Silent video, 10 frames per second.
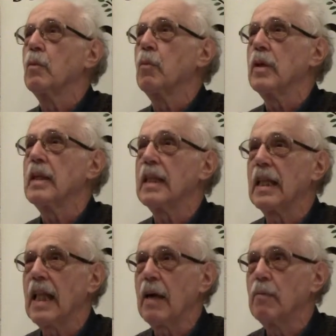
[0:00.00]
with the
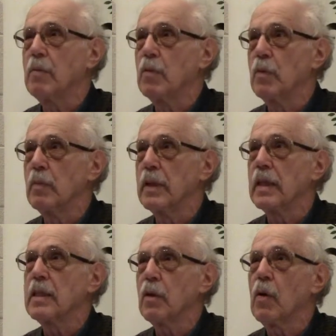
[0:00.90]
labor movement
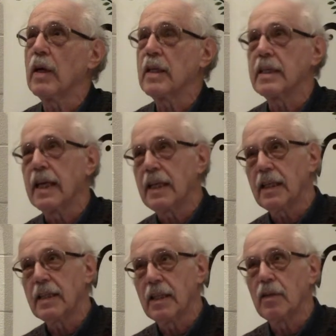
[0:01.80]
as long as they
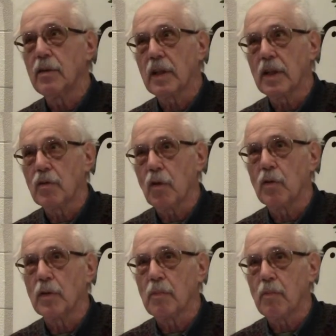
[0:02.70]
continued to
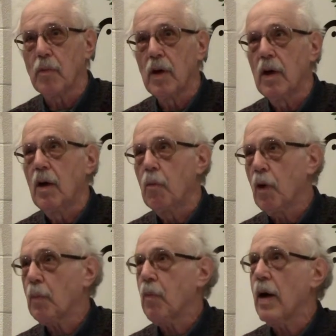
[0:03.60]
control the
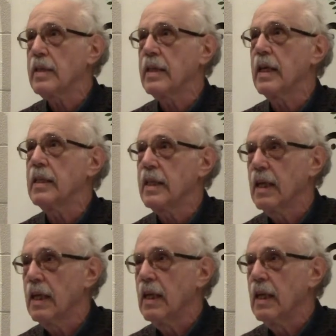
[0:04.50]
work process,